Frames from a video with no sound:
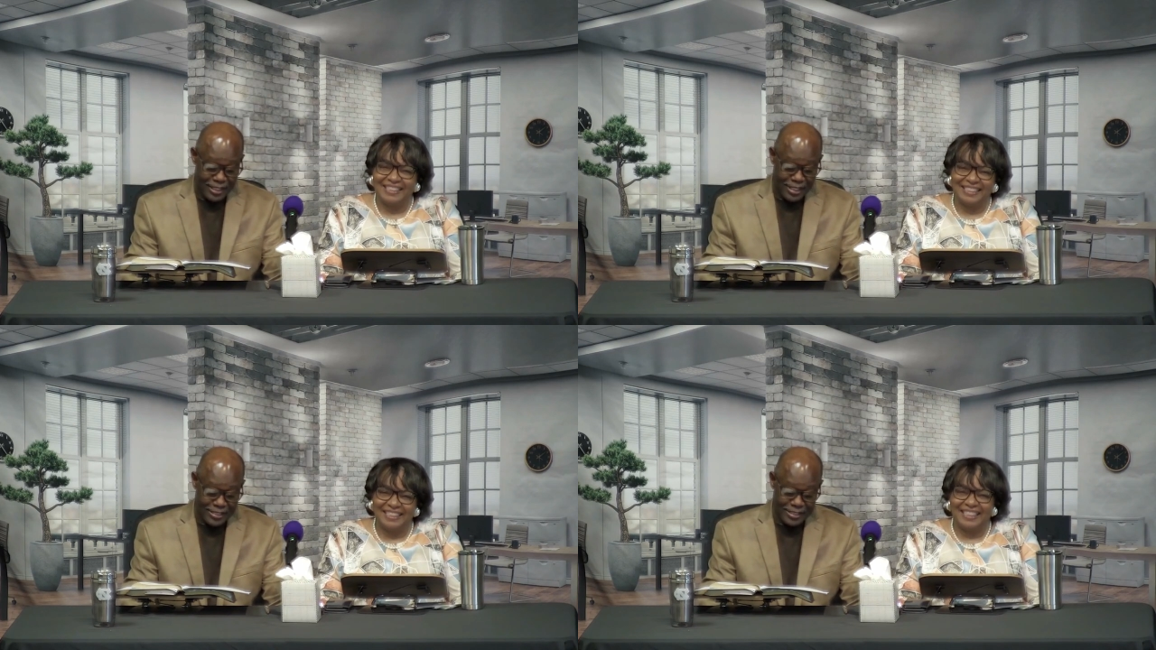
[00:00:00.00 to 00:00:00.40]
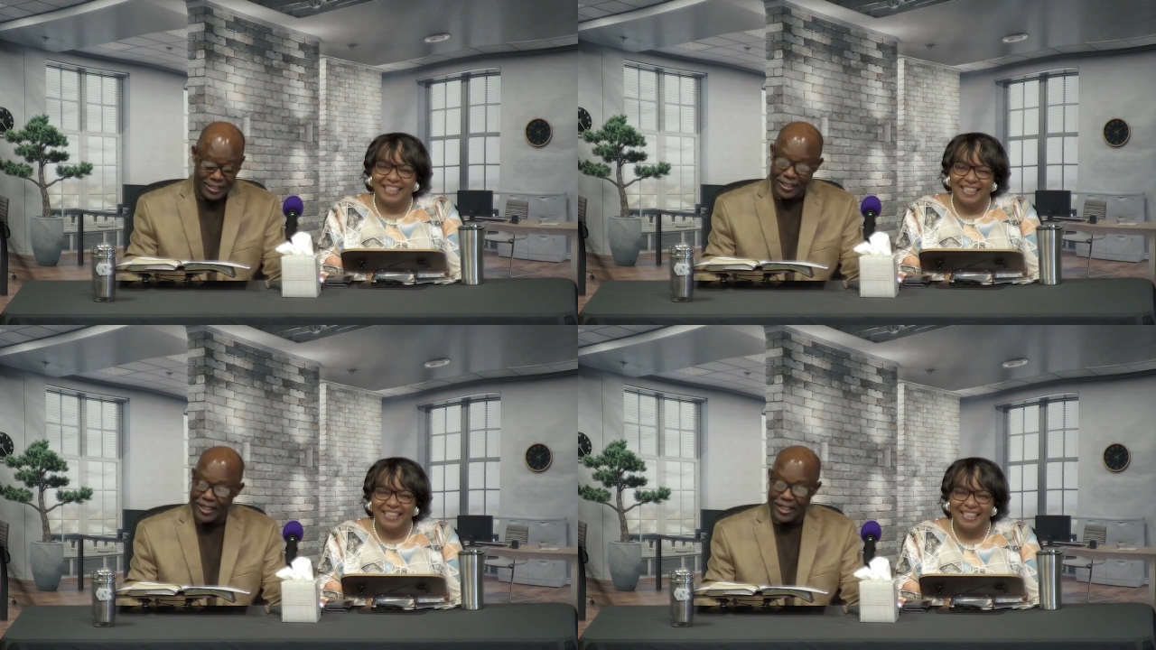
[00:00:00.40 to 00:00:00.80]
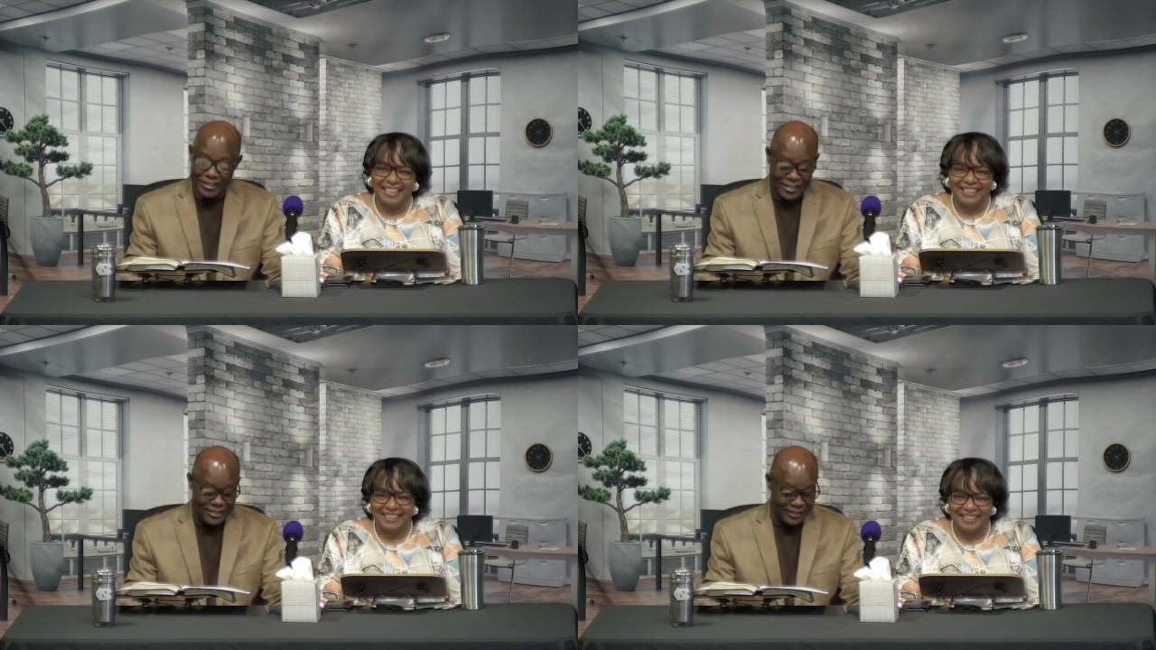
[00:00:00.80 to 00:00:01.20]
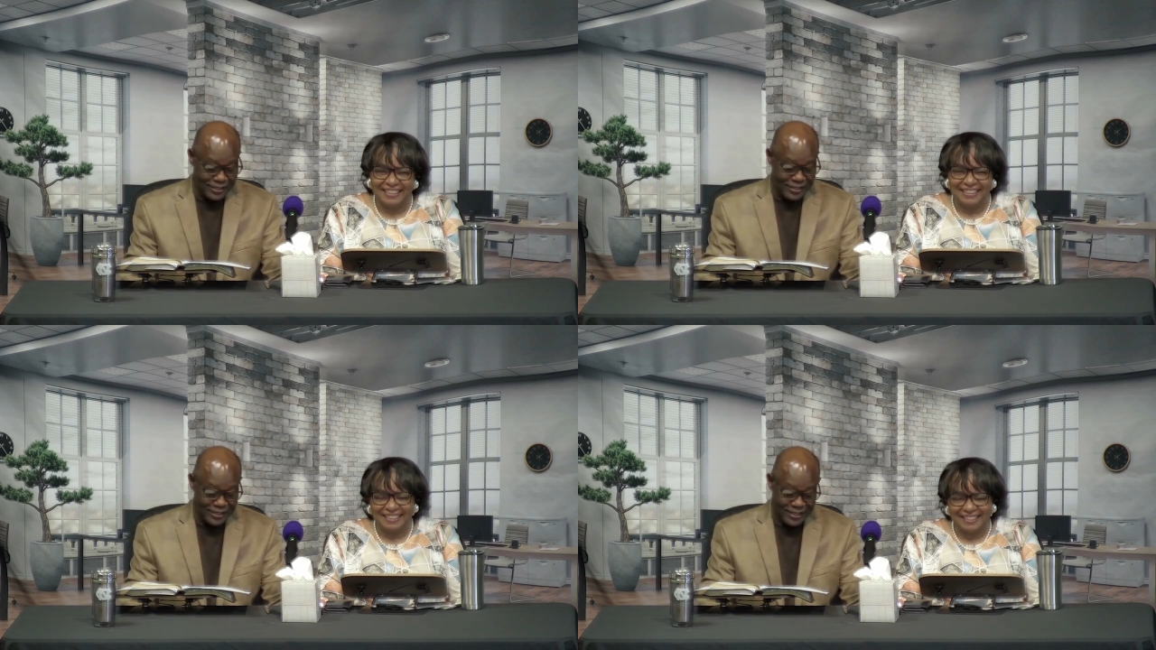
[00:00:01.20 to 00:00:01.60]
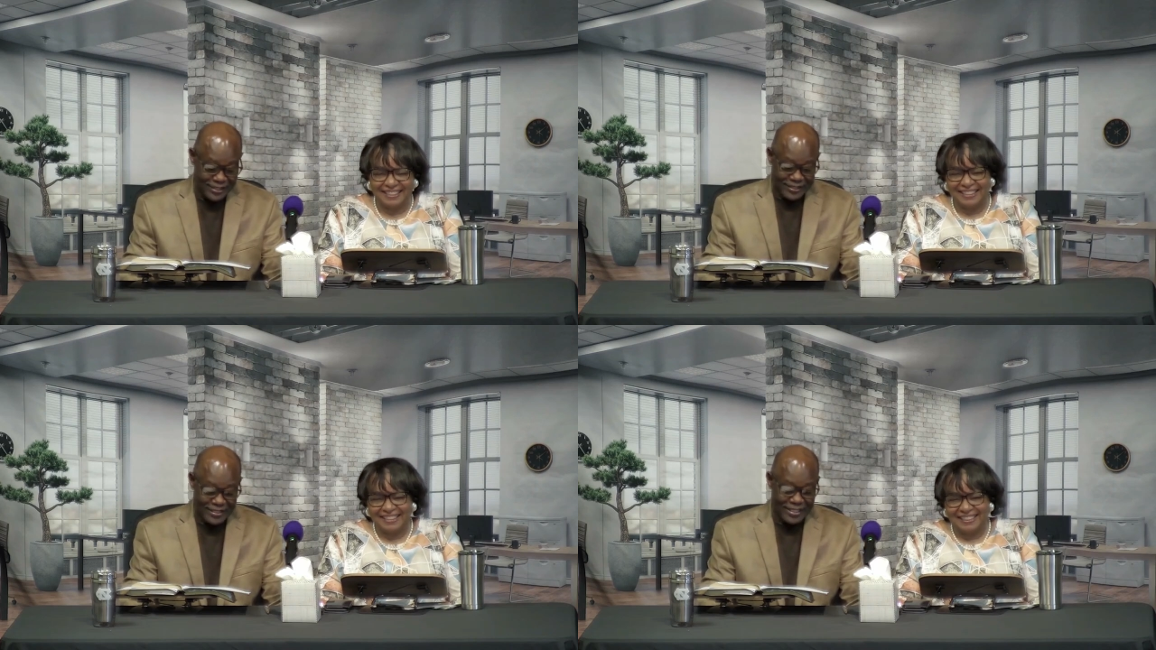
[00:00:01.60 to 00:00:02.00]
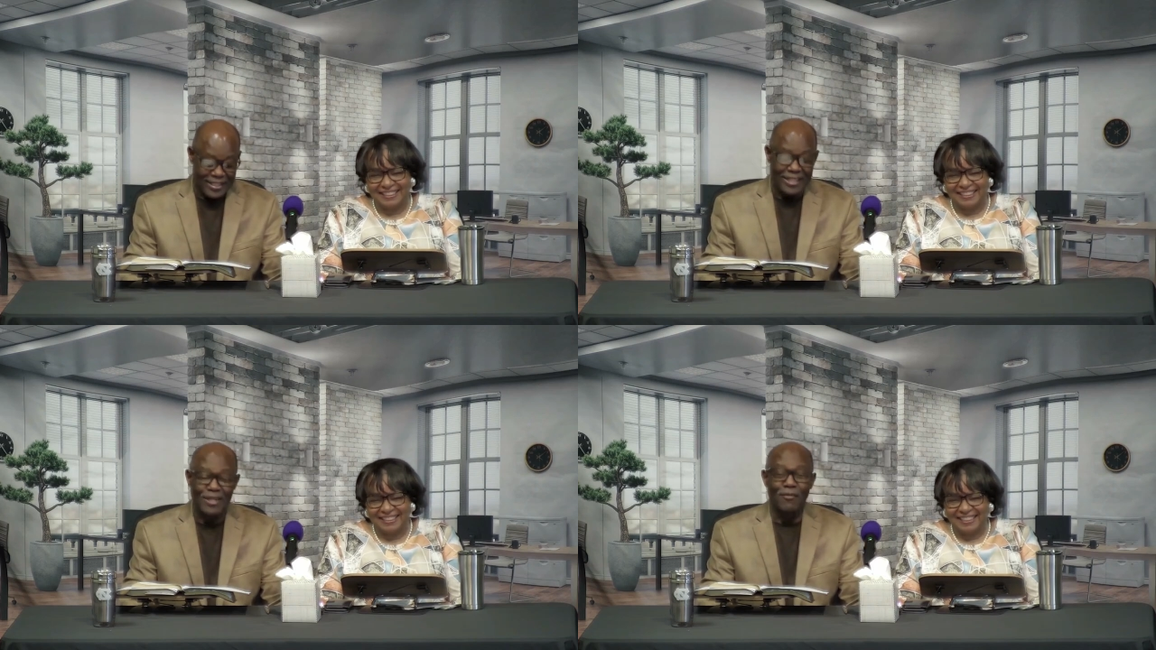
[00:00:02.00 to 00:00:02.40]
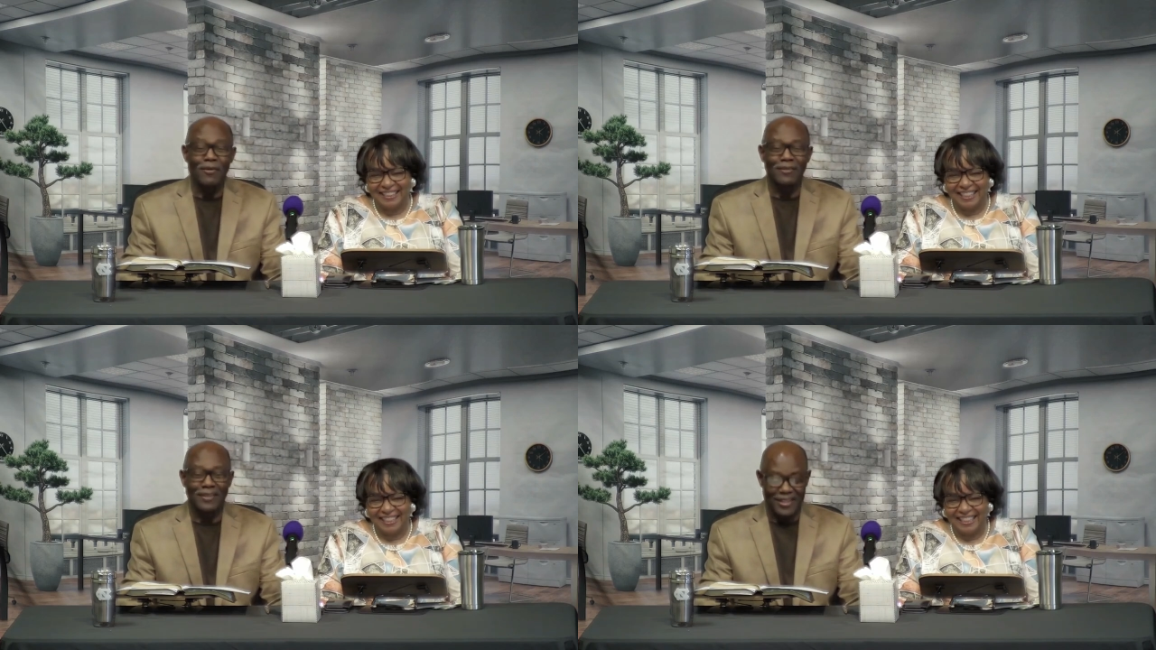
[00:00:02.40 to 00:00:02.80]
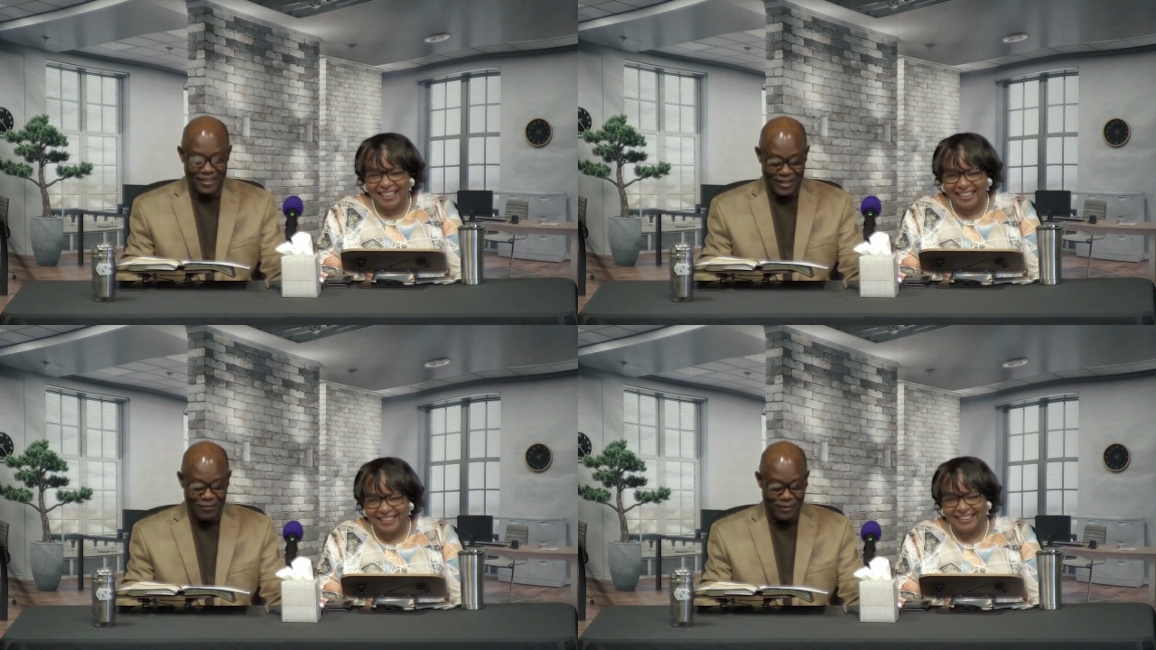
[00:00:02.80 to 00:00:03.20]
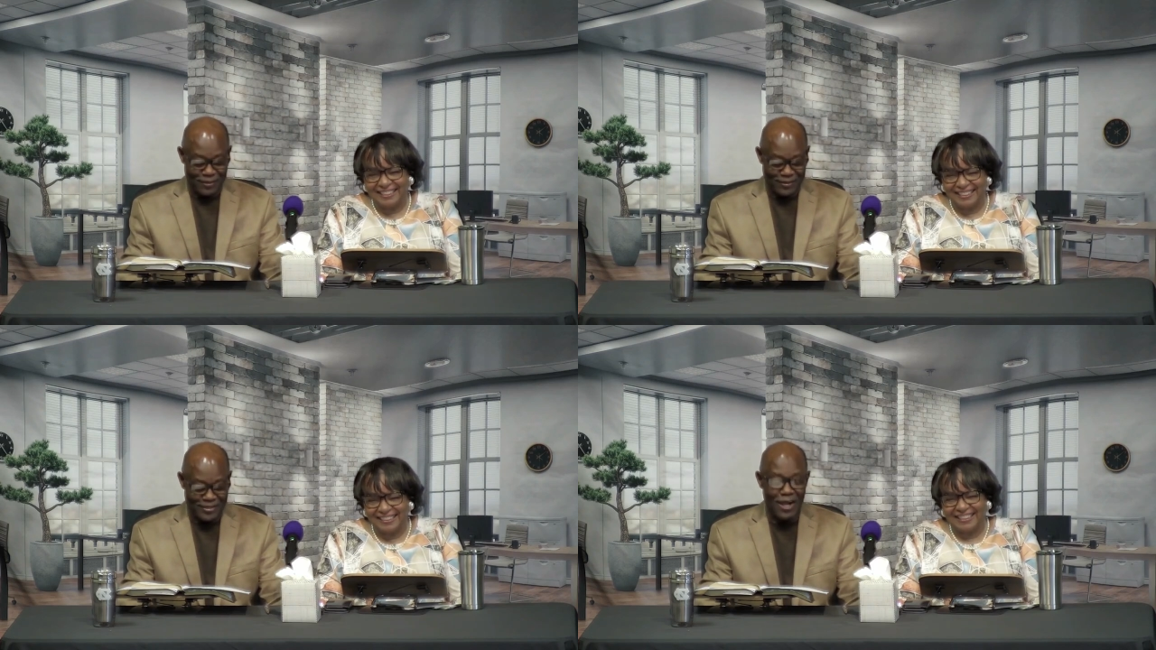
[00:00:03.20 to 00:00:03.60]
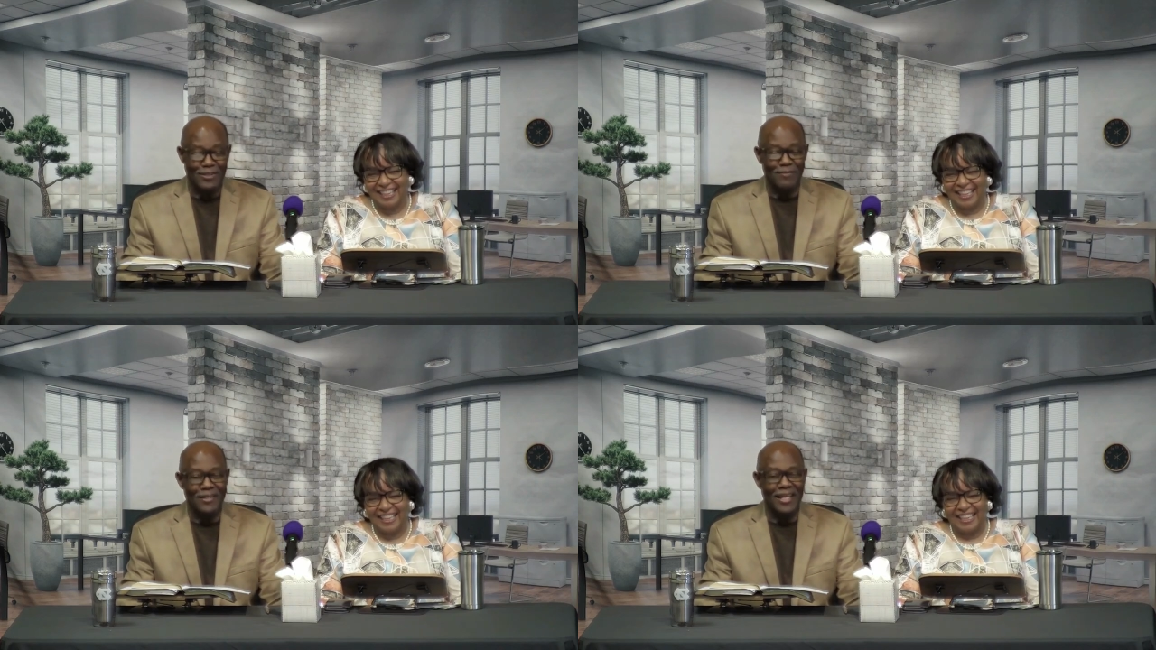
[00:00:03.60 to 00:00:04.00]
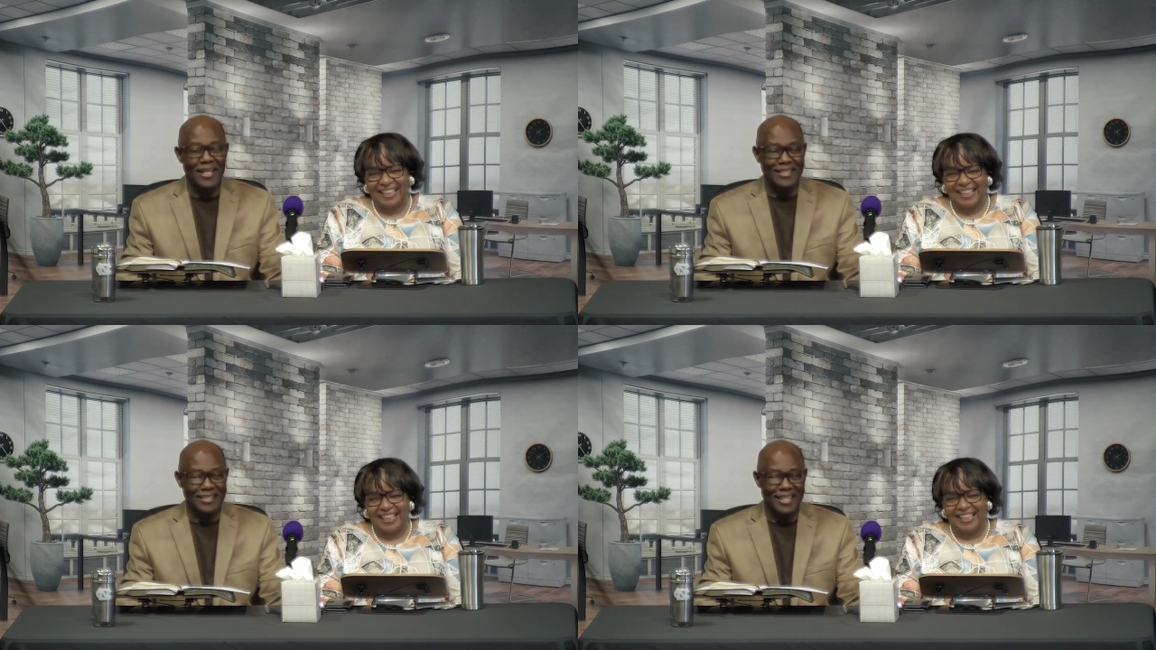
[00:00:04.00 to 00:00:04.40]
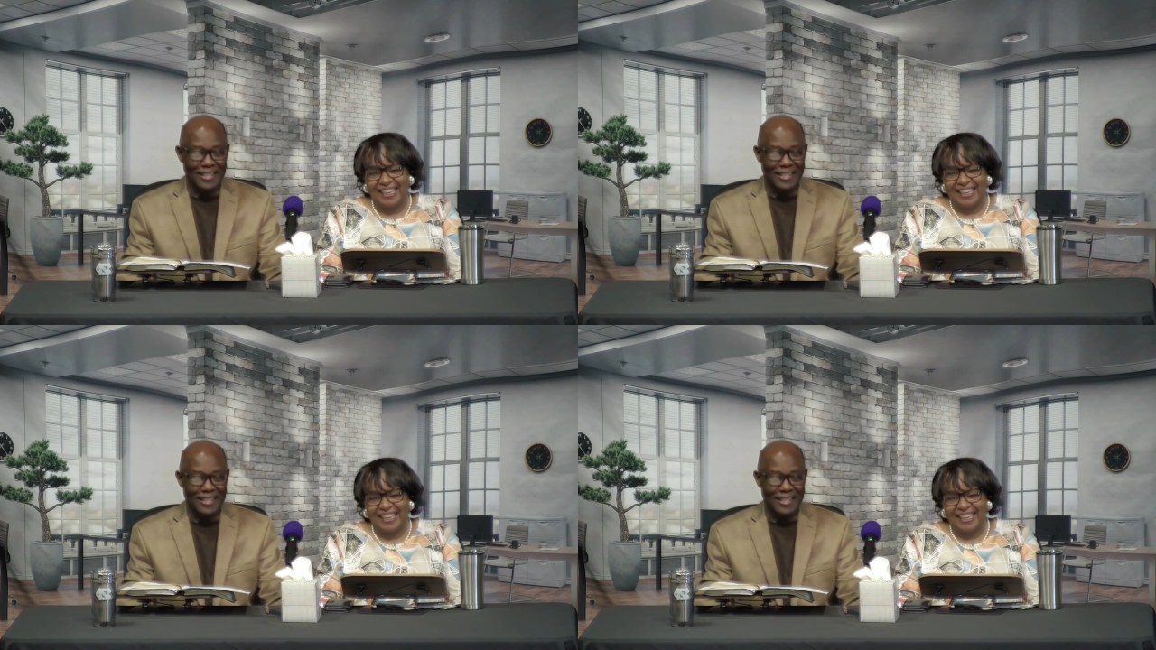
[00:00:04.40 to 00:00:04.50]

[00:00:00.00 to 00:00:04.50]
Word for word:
Speaker 1: I said, honey, I said, look, they think I'm gonna, they, I'm gonna charge them less now.